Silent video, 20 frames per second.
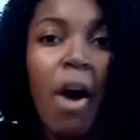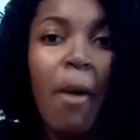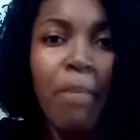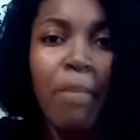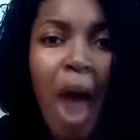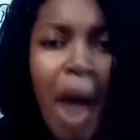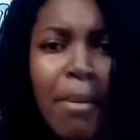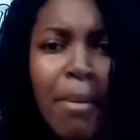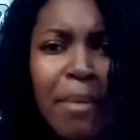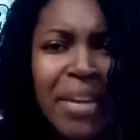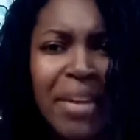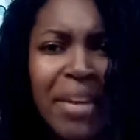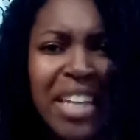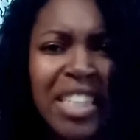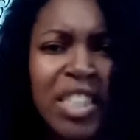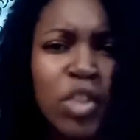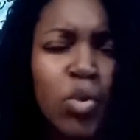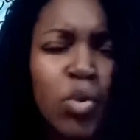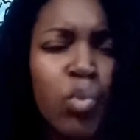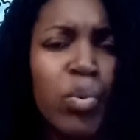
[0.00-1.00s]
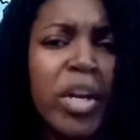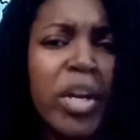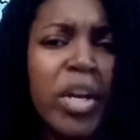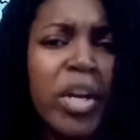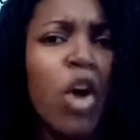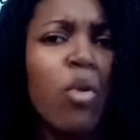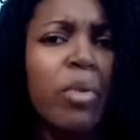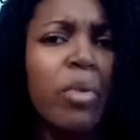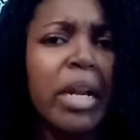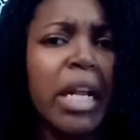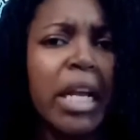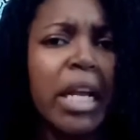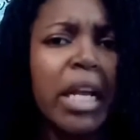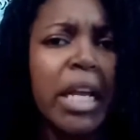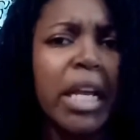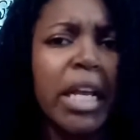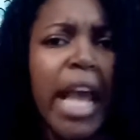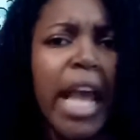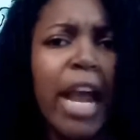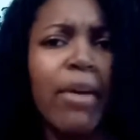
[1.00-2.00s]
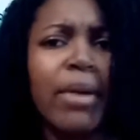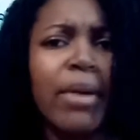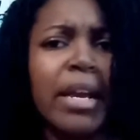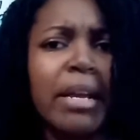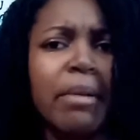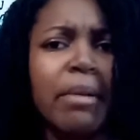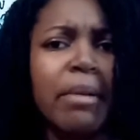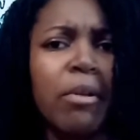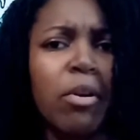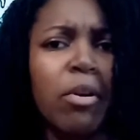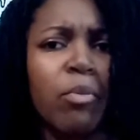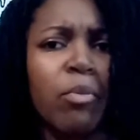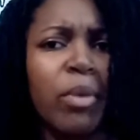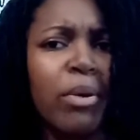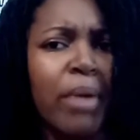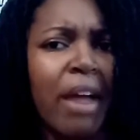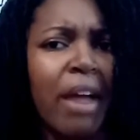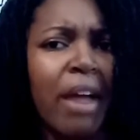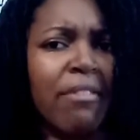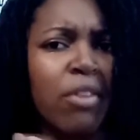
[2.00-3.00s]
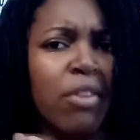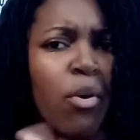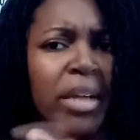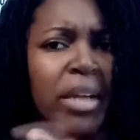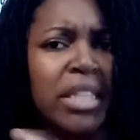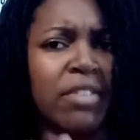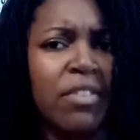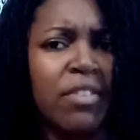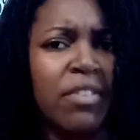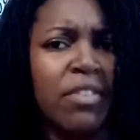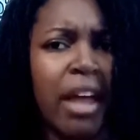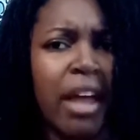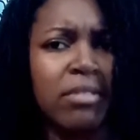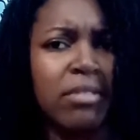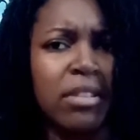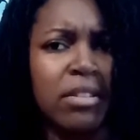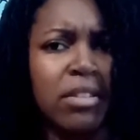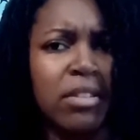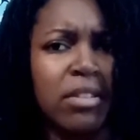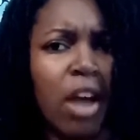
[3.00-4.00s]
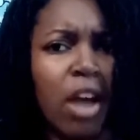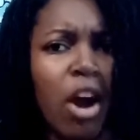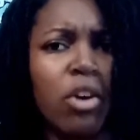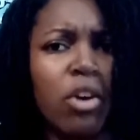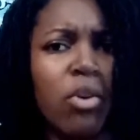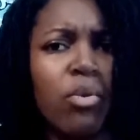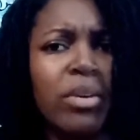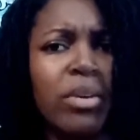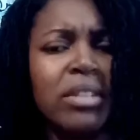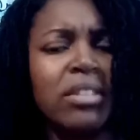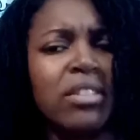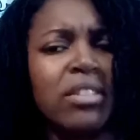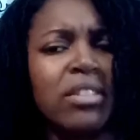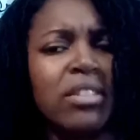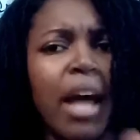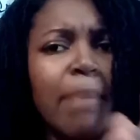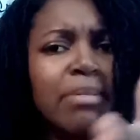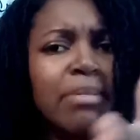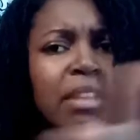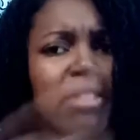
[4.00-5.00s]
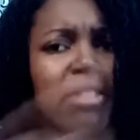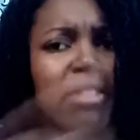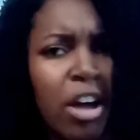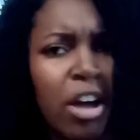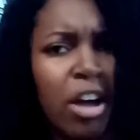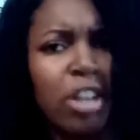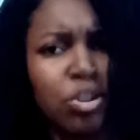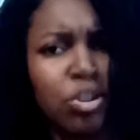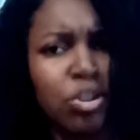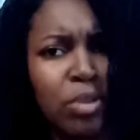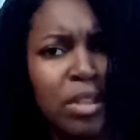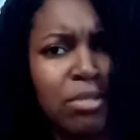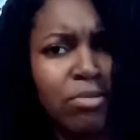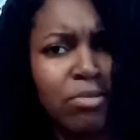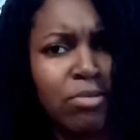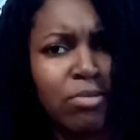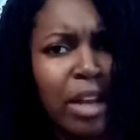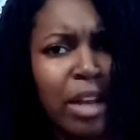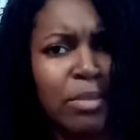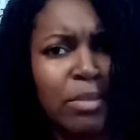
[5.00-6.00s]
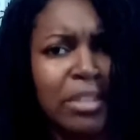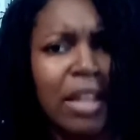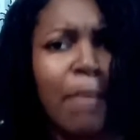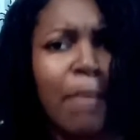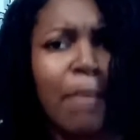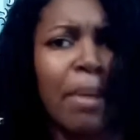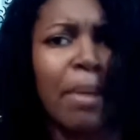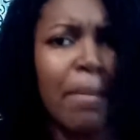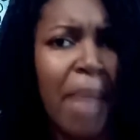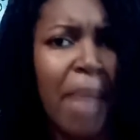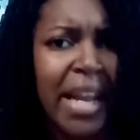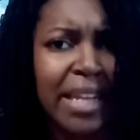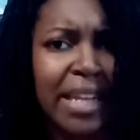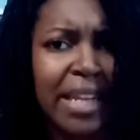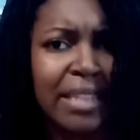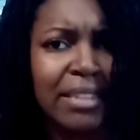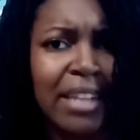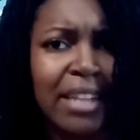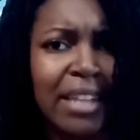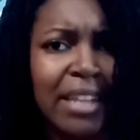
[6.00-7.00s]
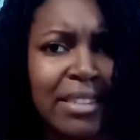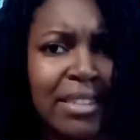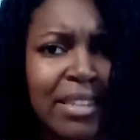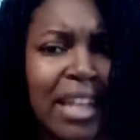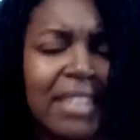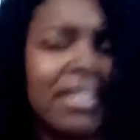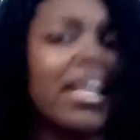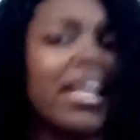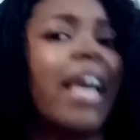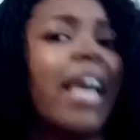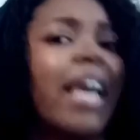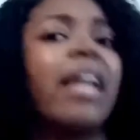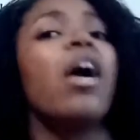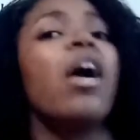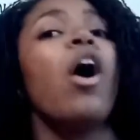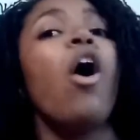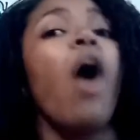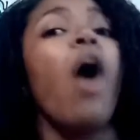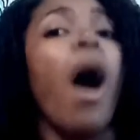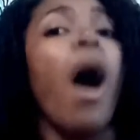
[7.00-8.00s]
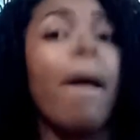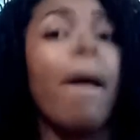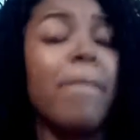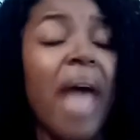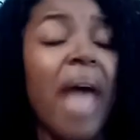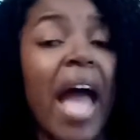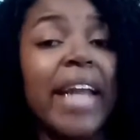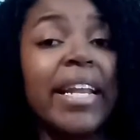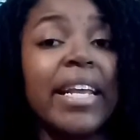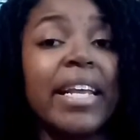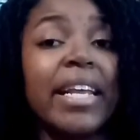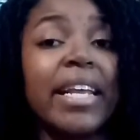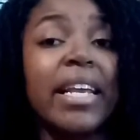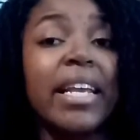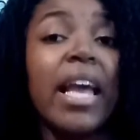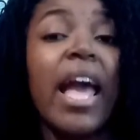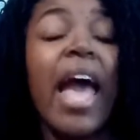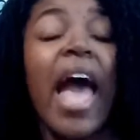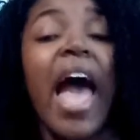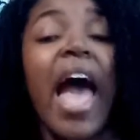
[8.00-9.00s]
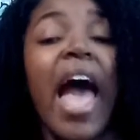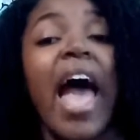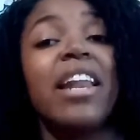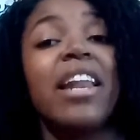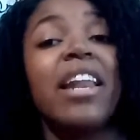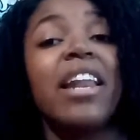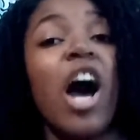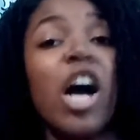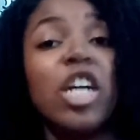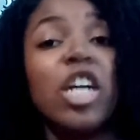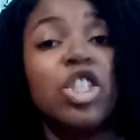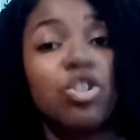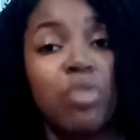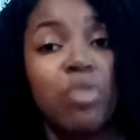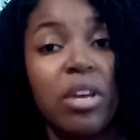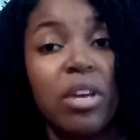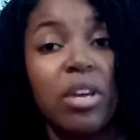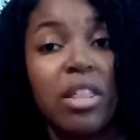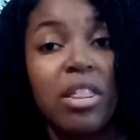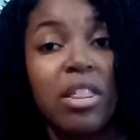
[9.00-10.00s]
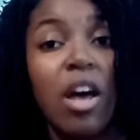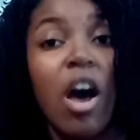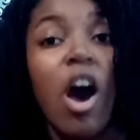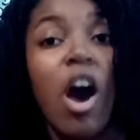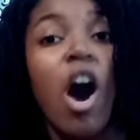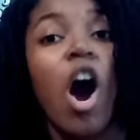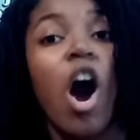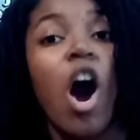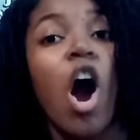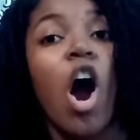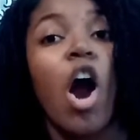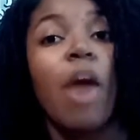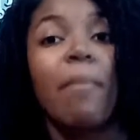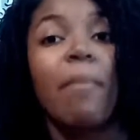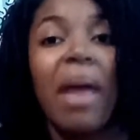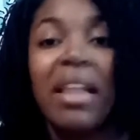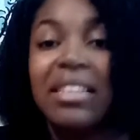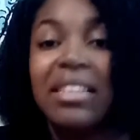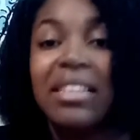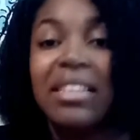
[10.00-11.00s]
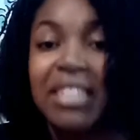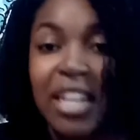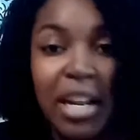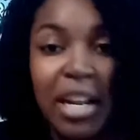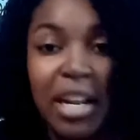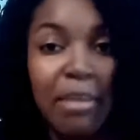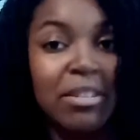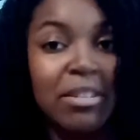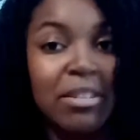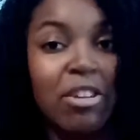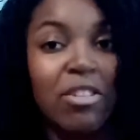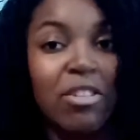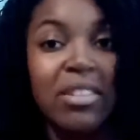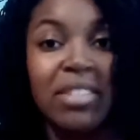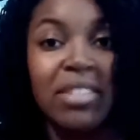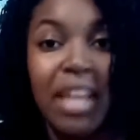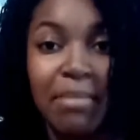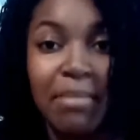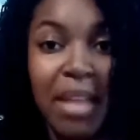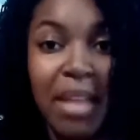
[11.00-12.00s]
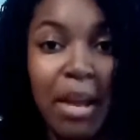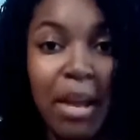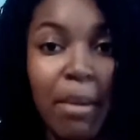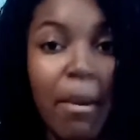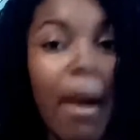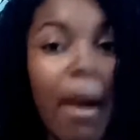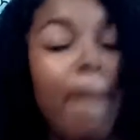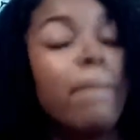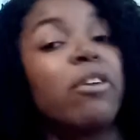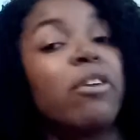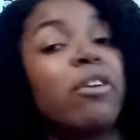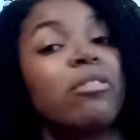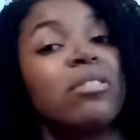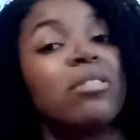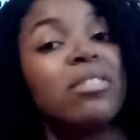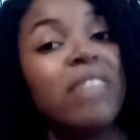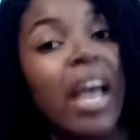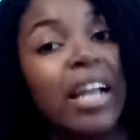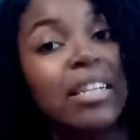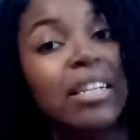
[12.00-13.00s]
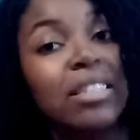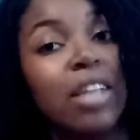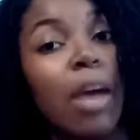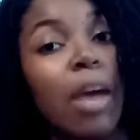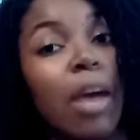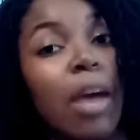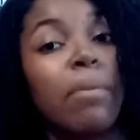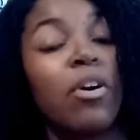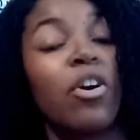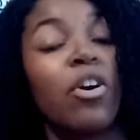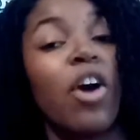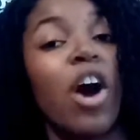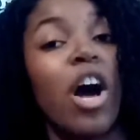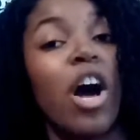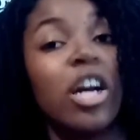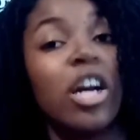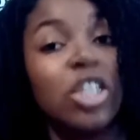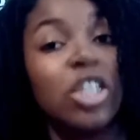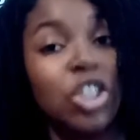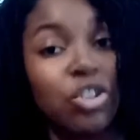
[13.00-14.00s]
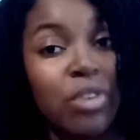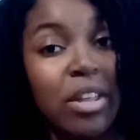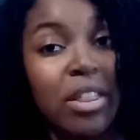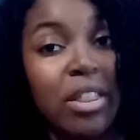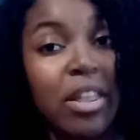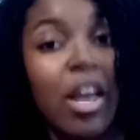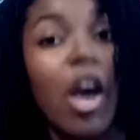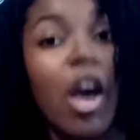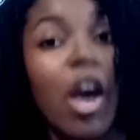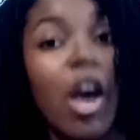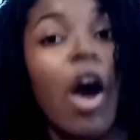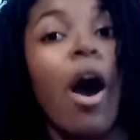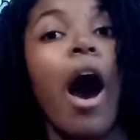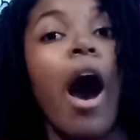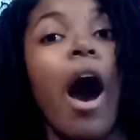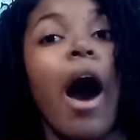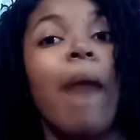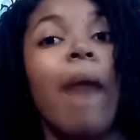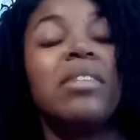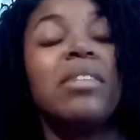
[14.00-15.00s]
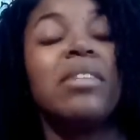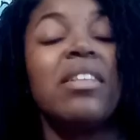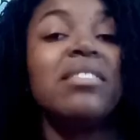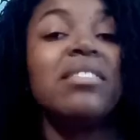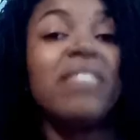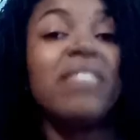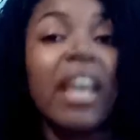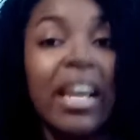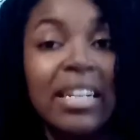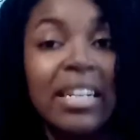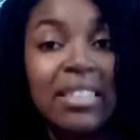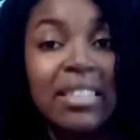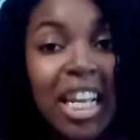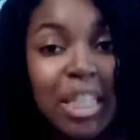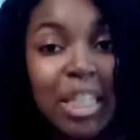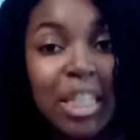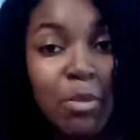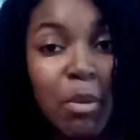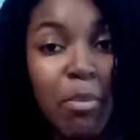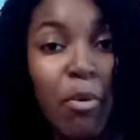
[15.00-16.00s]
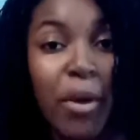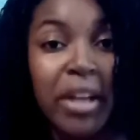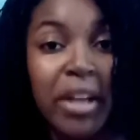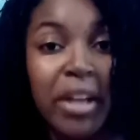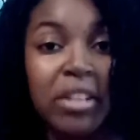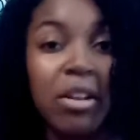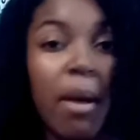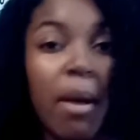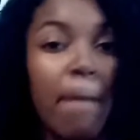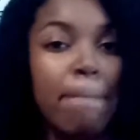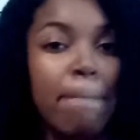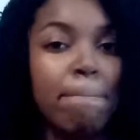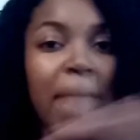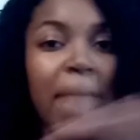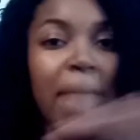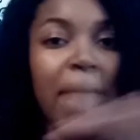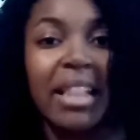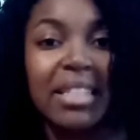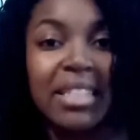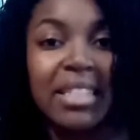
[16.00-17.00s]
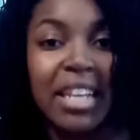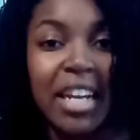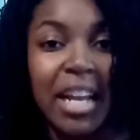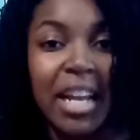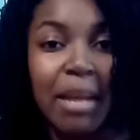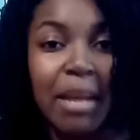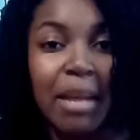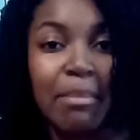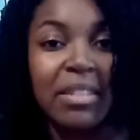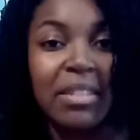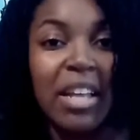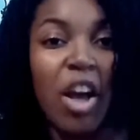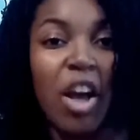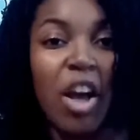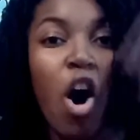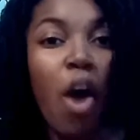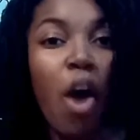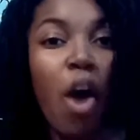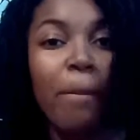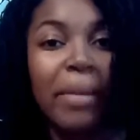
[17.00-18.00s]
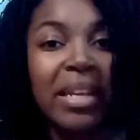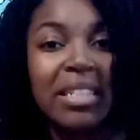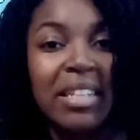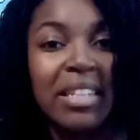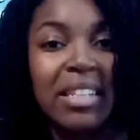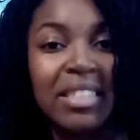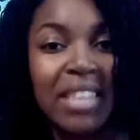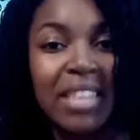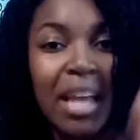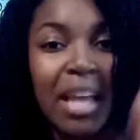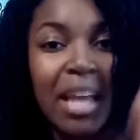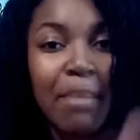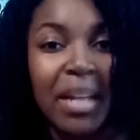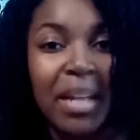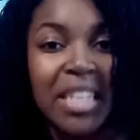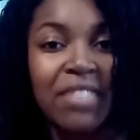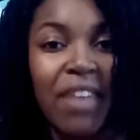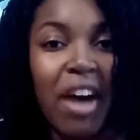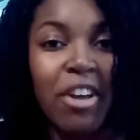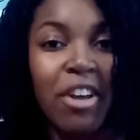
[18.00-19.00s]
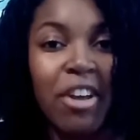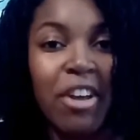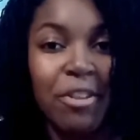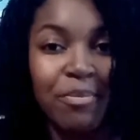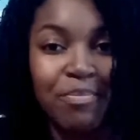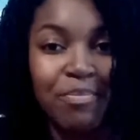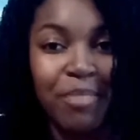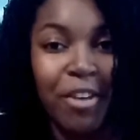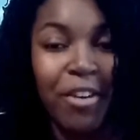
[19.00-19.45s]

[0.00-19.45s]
Problem is, we don't have coins for thousandths. Our coin stops at the hundredths, right? We stop at pennies. That's it. A penny and a hundredth are math synonyms. They're the same thing. Percent, per hundredth, to the second decimal point, math synonyms. They all mean to the same place value.